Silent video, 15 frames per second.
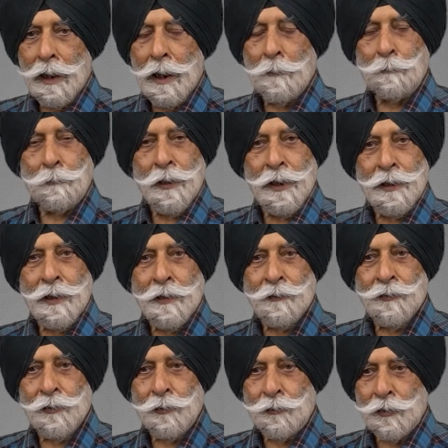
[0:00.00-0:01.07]
I'm Brigadier
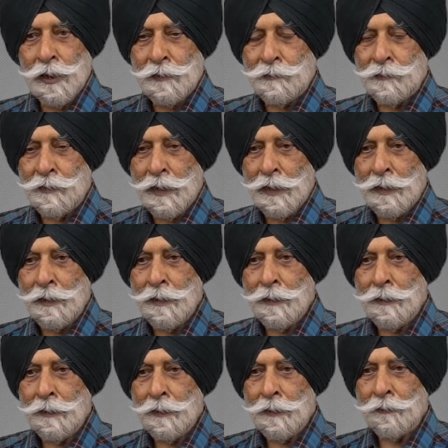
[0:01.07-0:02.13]
Sukhjit Singh,